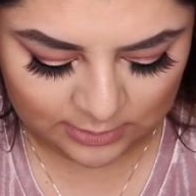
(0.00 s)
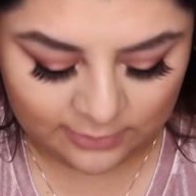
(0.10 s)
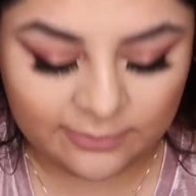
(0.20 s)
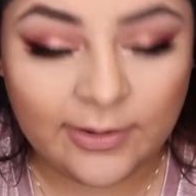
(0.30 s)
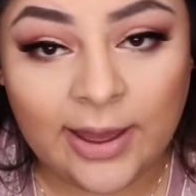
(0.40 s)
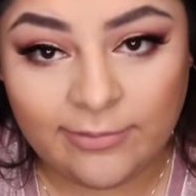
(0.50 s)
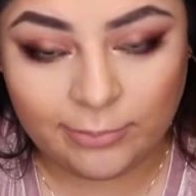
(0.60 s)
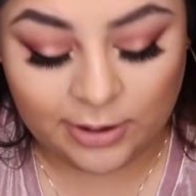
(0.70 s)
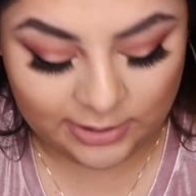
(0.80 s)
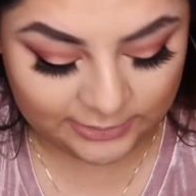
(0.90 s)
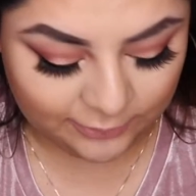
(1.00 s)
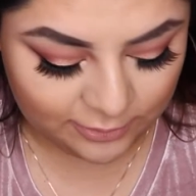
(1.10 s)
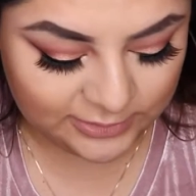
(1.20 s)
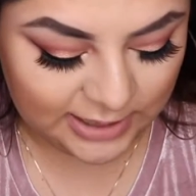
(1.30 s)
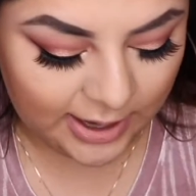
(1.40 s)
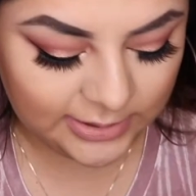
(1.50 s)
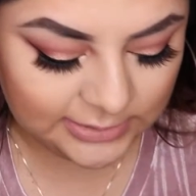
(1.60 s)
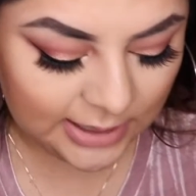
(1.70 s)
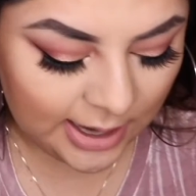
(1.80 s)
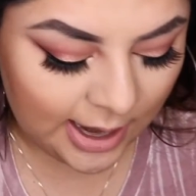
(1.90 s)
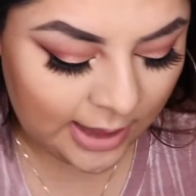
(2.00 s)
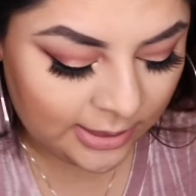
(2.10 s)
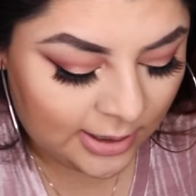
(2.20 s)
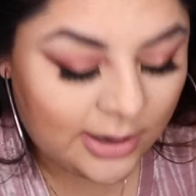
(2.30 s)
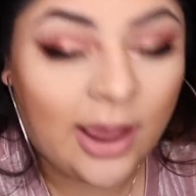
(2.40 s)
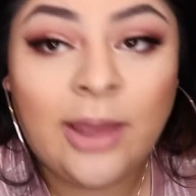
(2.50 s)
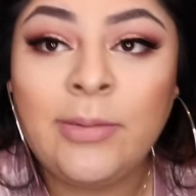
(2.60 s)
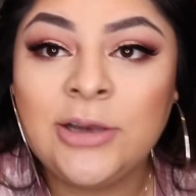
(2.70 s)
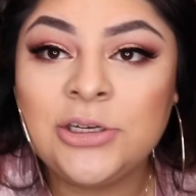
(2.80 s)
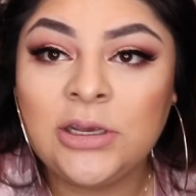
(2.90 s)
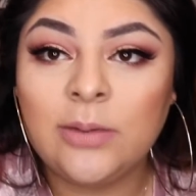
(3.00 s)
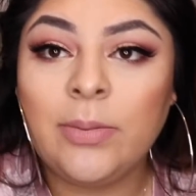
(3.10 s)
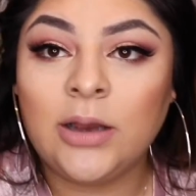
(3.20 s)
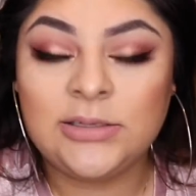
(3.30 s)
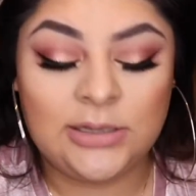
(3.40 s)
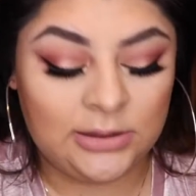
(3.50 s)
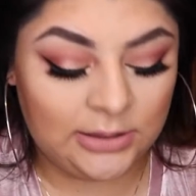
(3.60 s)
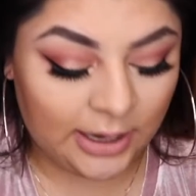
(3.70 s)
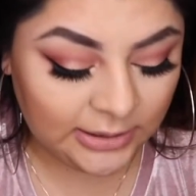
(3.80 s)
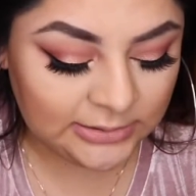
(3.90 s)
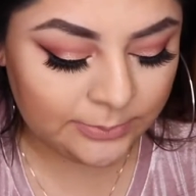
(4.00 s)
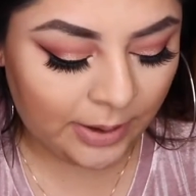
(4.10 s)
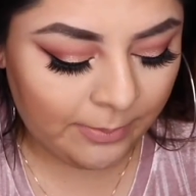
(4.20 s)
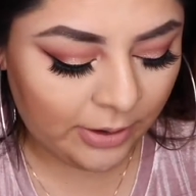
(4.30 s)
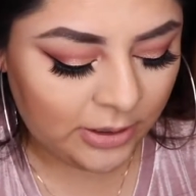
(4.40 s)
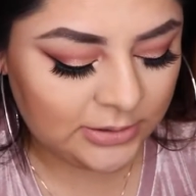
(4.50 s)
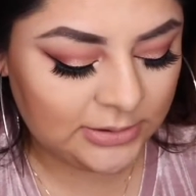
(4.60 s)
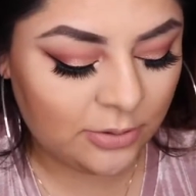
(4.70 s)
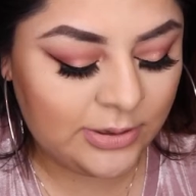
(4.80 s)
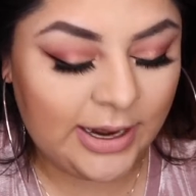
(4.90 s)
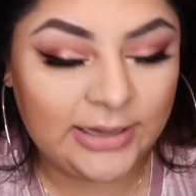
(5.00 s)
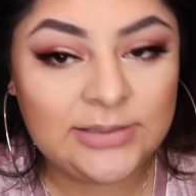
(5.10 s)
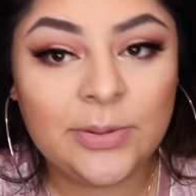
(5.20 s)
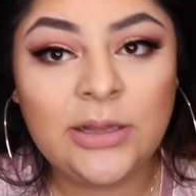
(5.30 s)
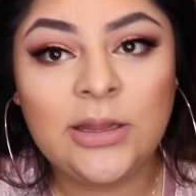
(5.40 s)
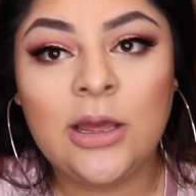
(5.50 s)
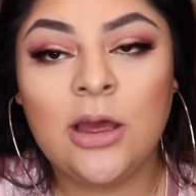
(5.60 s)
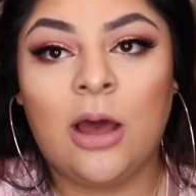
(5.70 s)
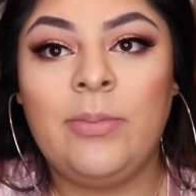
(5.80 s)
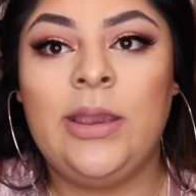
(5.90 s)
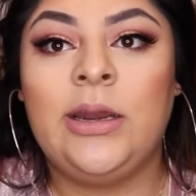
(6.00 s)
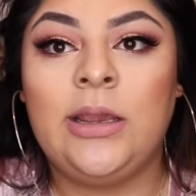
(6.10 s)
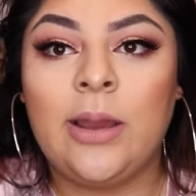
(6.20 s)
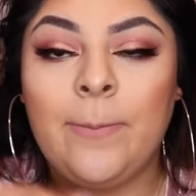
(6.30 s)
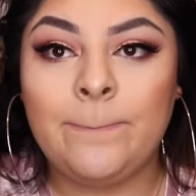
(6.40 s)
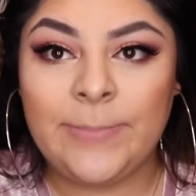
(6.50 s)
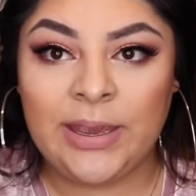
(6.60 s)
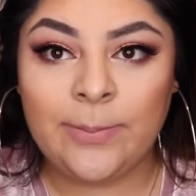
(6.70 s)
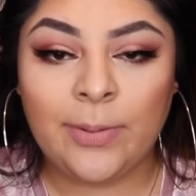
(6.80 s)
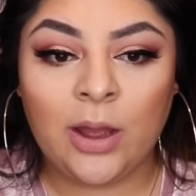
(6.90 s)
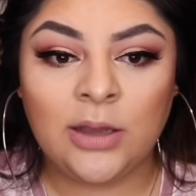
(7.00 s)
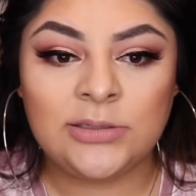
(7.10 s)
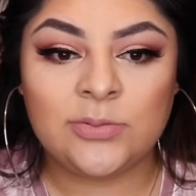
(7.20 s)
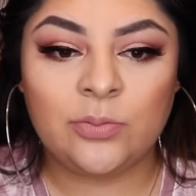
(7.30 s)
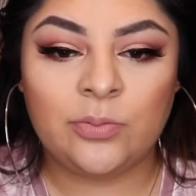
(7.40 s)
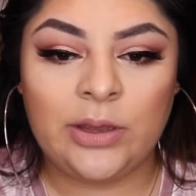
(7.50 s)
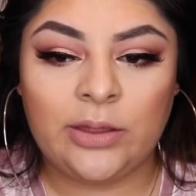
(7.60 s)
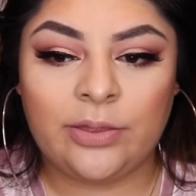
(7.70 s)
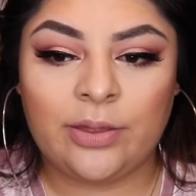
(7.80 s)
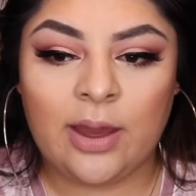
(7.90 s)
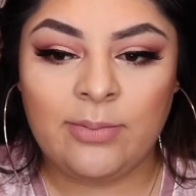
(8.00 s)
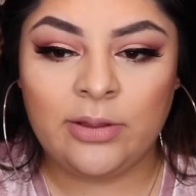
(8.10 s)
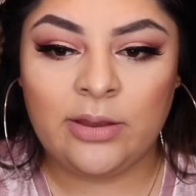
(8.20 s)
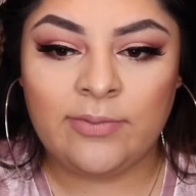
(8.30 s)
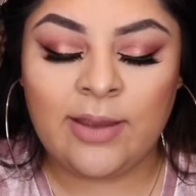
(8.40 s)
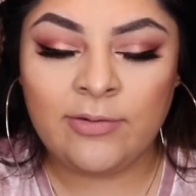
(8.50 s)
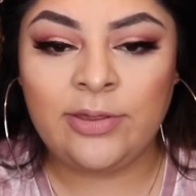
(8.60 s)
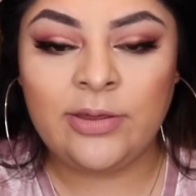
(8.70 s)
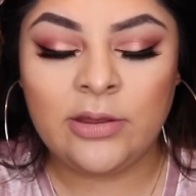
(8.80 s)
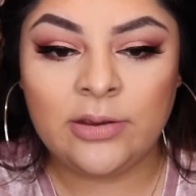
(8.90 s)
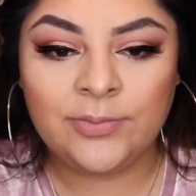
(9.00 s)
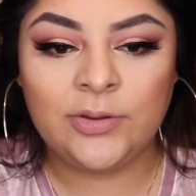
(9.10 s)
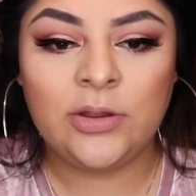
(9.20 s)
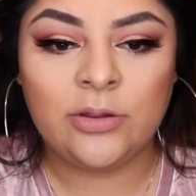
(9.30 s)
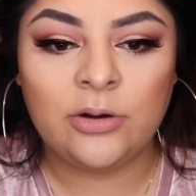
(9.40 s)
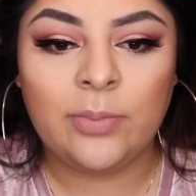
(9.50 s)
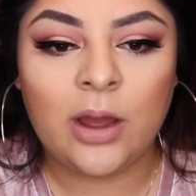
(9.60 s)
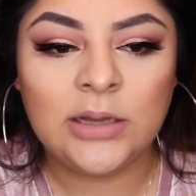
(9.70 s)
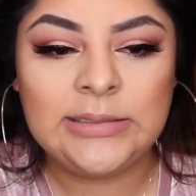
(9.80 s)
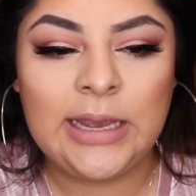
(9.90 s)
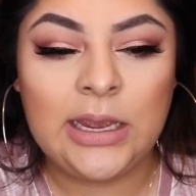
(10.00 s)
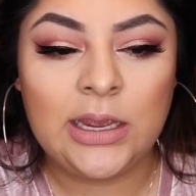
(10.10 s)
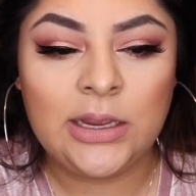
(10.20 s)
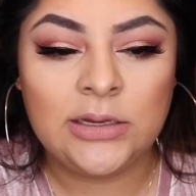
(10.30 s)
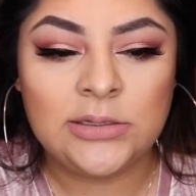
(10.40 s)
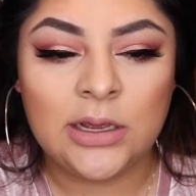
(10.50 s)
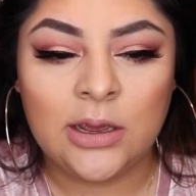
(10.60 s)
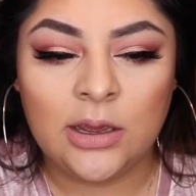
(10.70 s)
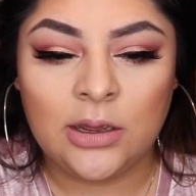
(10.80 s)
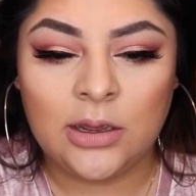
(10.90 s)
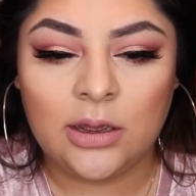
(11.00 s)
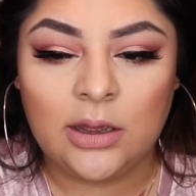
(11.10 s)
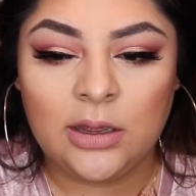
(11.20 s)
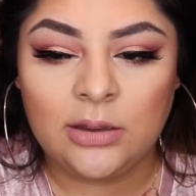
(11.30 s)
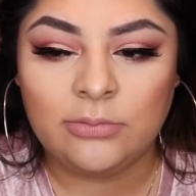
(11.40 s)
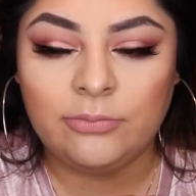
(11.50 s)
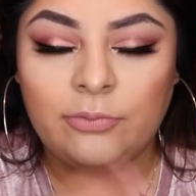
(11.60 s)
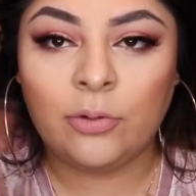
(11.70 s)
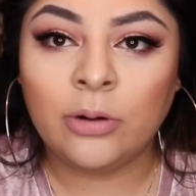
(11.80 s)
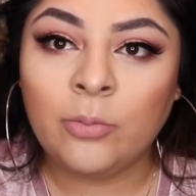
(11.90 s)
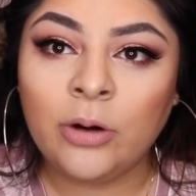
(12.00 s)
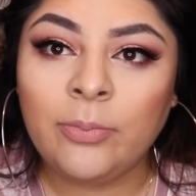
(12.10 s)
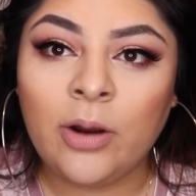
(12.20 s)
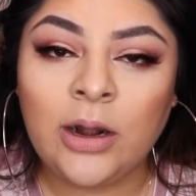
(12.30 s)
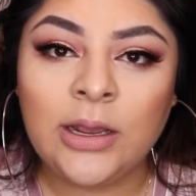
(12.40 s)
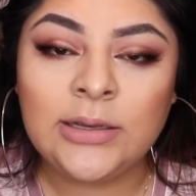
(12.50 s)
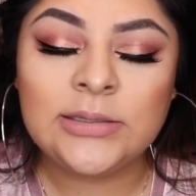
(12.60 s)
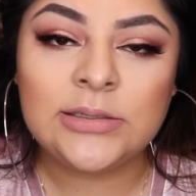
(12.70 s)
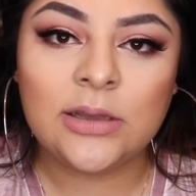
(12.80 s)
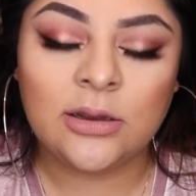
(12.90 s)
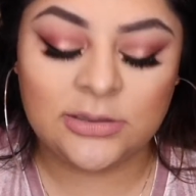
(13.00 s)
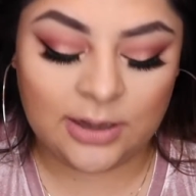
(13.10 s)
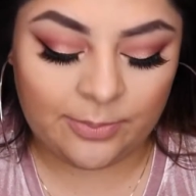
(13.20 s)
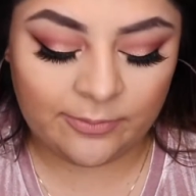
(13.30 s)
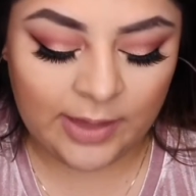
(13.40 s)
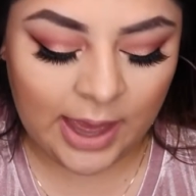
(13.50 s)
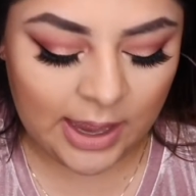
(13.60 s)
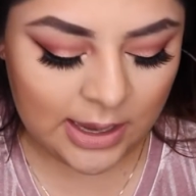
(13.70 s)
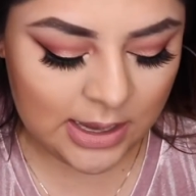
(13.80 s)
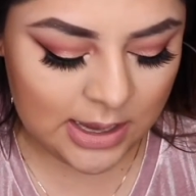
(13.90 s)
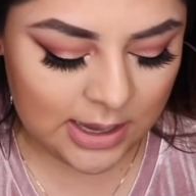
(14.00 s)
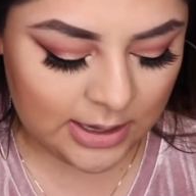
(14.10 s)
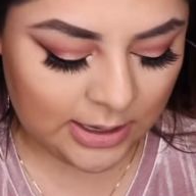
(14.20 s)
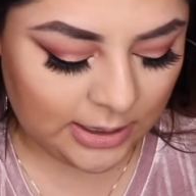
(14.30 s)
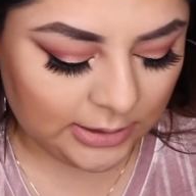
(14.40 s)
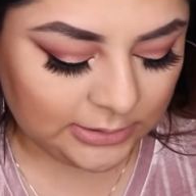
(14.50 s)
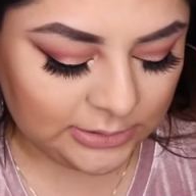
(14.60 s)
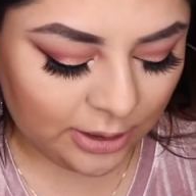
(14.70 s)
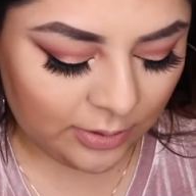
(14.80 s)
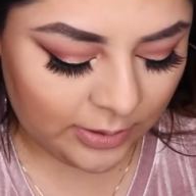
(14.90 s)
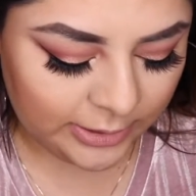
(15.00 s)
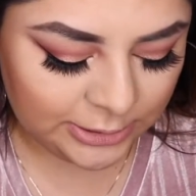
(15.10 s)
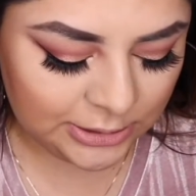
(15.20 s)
5 products full size. And then I'm actually a Boxy Luxe member, so next month I'll be getting a big box with, I believe, everything that comes in the little box and 4 more products on top of that. So let's